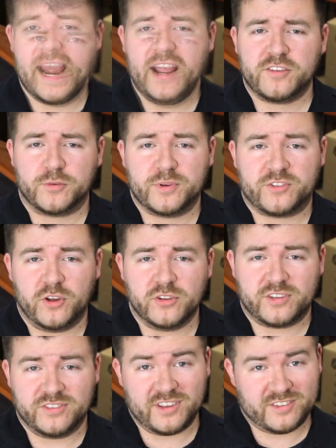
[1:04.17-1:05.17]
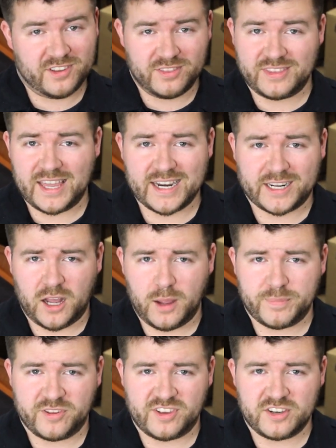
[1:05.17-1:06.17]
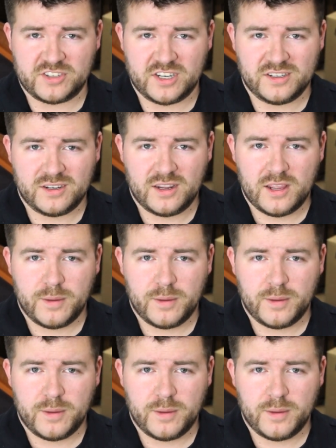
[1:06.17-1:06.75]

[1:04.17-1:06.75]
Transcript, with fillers: As a result of this synthetic composition,